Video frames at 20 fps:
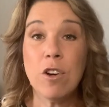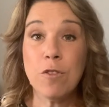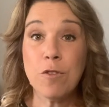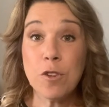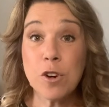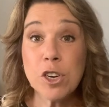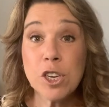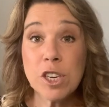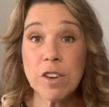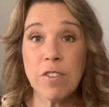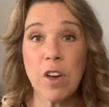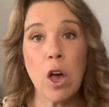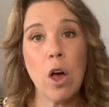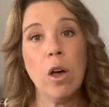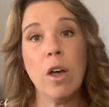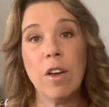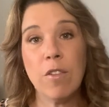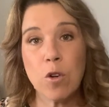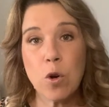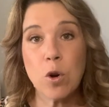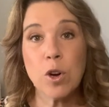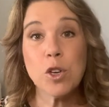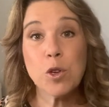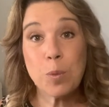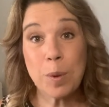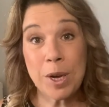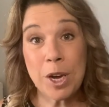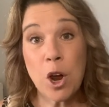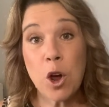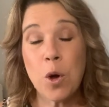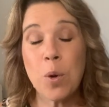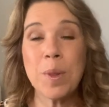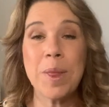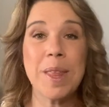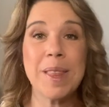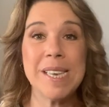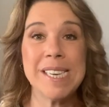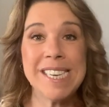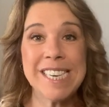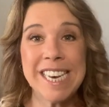First of all, of course, we know
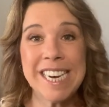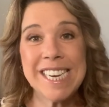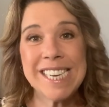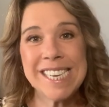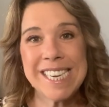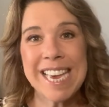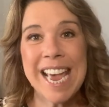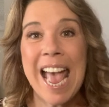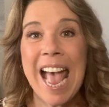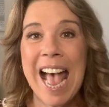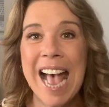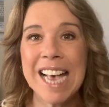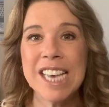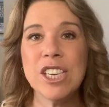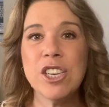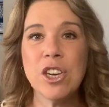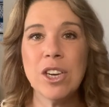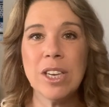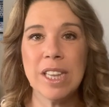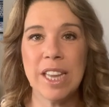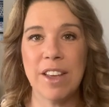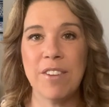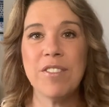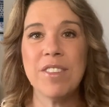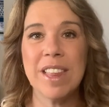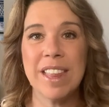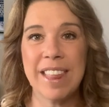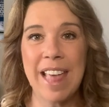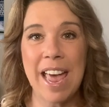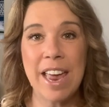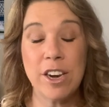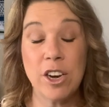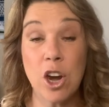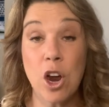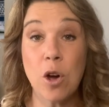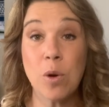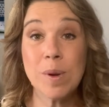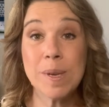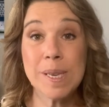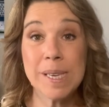that the CDC has to lift that
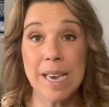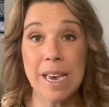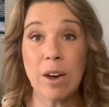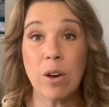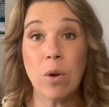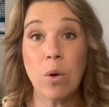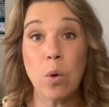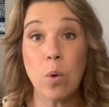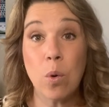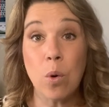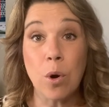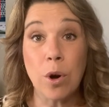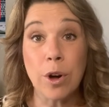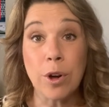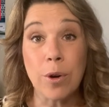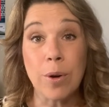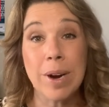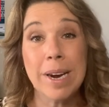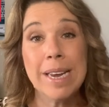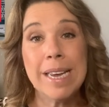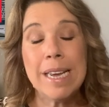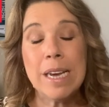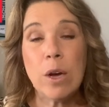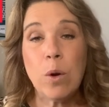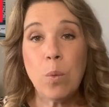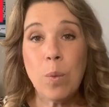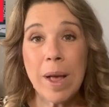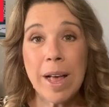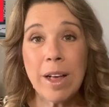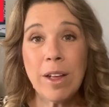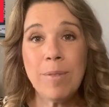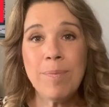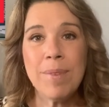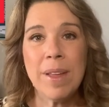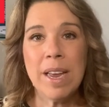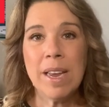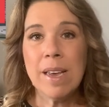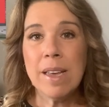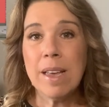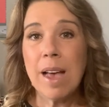no sail order. Well,
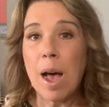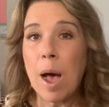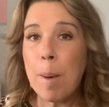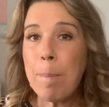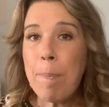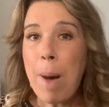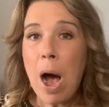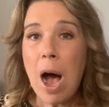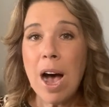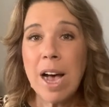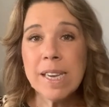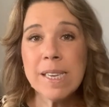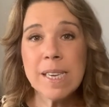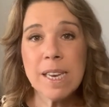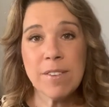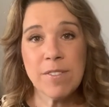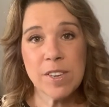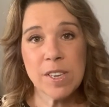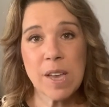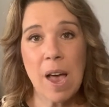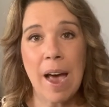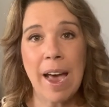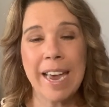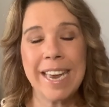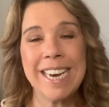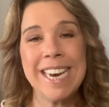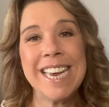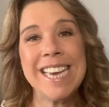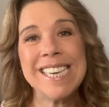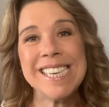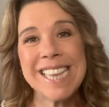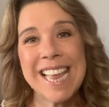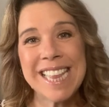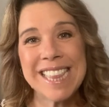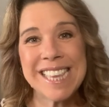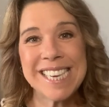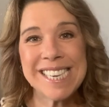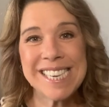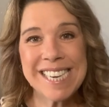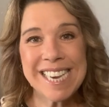a positive sign is that
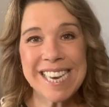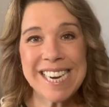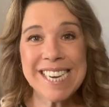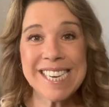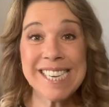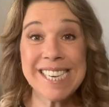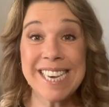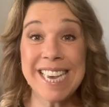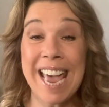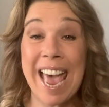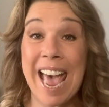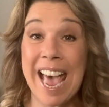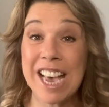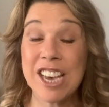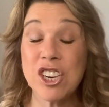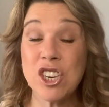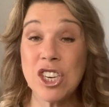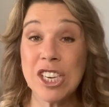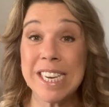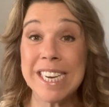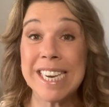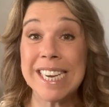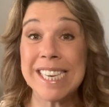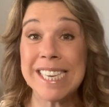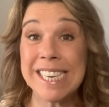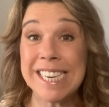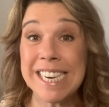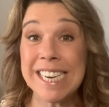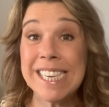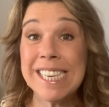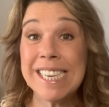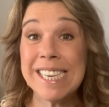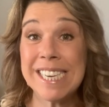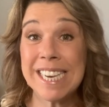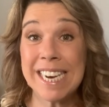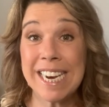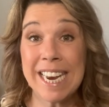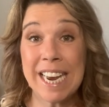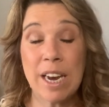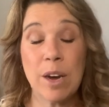the CDC actually did
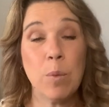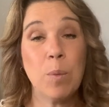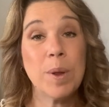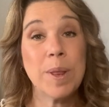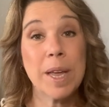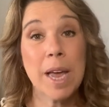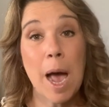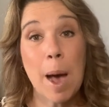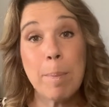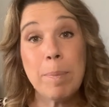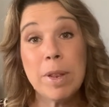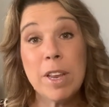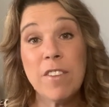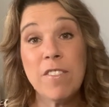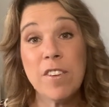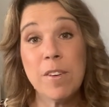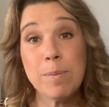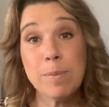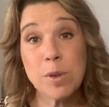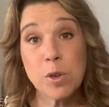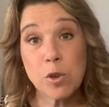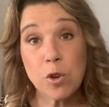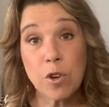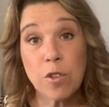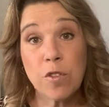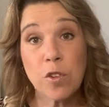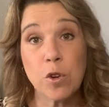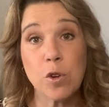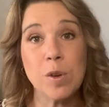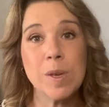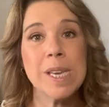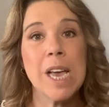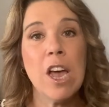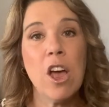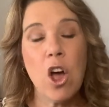sit in with a couple of observers